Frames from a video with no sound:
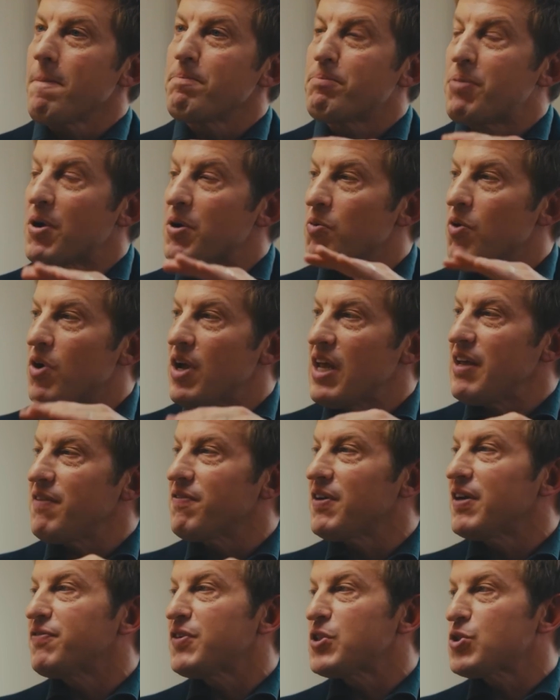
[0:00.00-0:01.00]
but
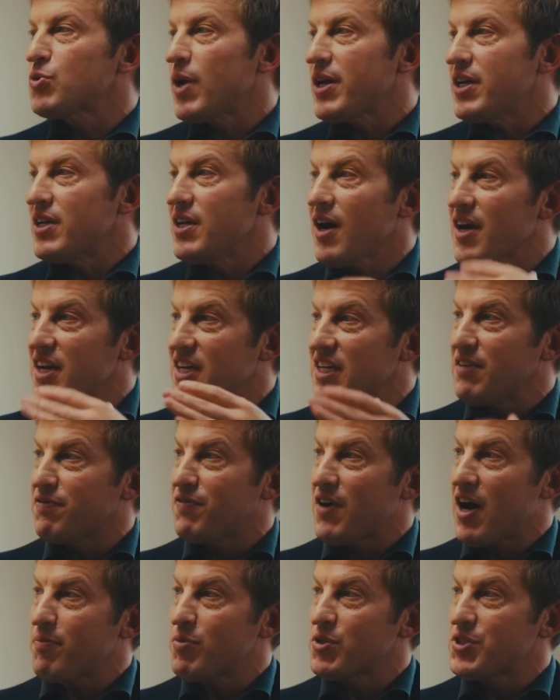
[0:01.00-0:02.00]
even if it's right
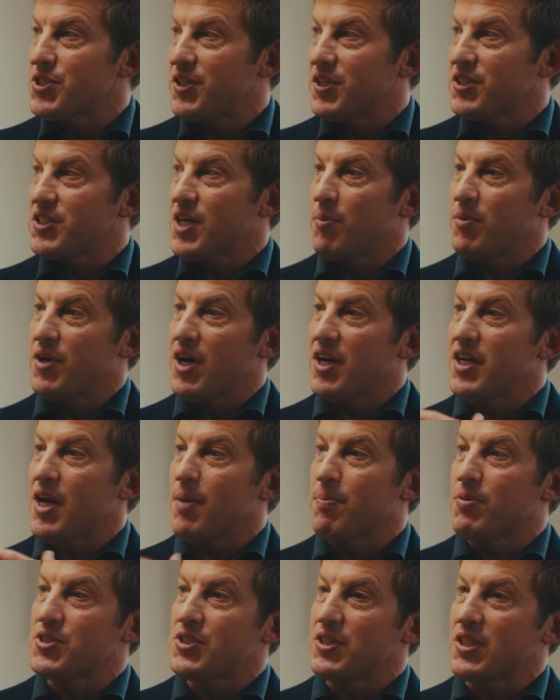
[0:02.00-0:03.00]
95% of the time or
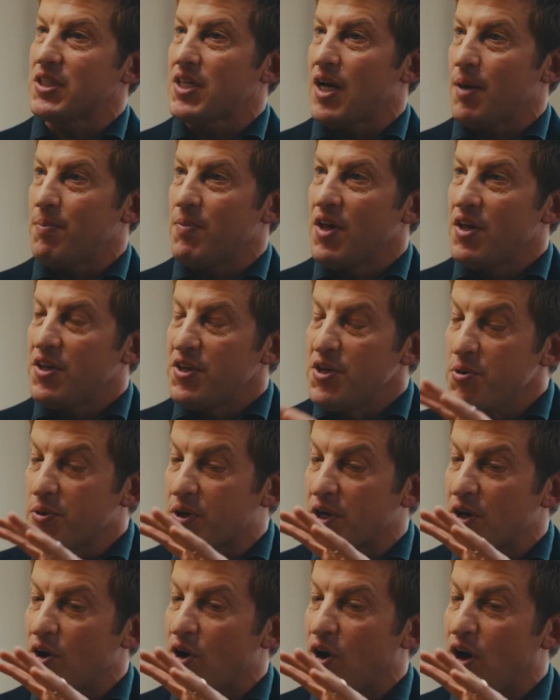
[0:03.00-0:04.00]
98% of the time, you
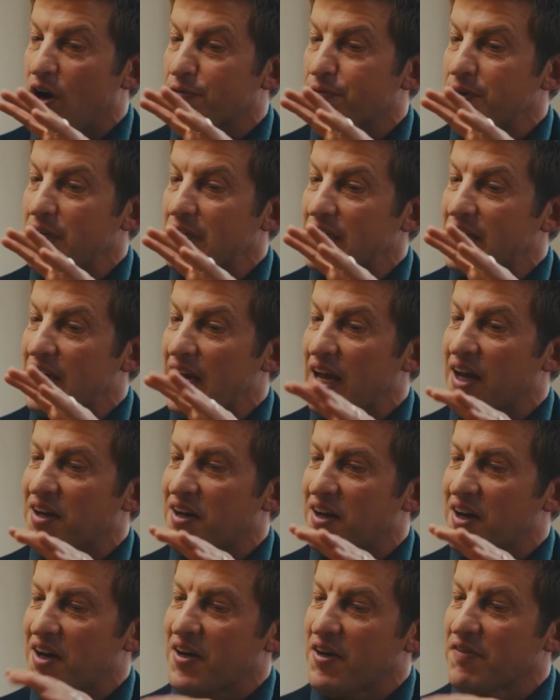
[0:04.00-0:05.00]
can often
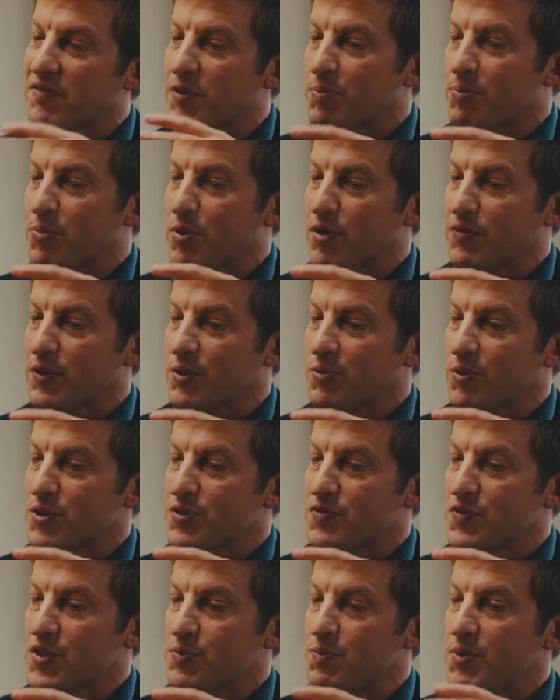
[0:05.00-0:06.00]
get, I don't have the perfect
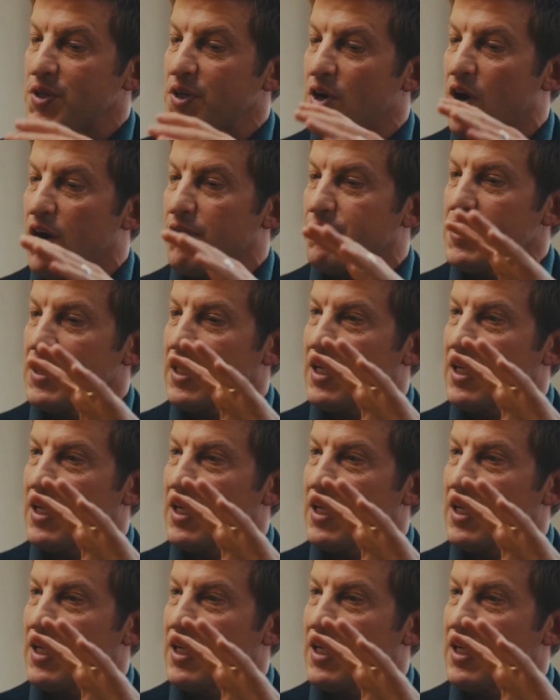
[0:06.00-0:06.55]
words for this, but you can often